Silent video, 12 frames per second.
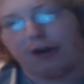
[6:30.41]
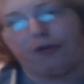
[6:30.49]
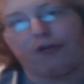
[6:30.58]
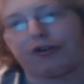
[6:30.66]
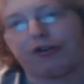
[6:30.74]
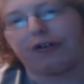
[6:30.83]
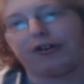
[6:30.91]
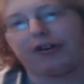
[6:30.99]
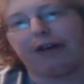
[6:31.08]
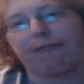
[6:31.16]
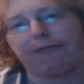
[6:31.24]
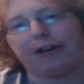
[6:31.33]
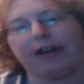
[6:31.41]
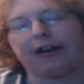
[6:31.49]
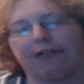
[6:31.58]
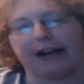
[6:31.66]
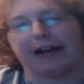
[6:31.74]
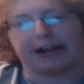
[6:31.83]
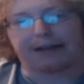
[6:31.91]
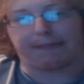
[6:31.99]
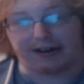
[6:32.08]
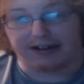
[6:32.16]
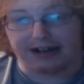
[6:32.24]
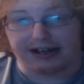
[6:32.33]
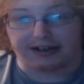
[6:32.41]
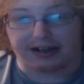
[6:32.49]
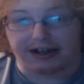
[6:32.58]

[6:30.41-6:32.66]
which was a really great experience.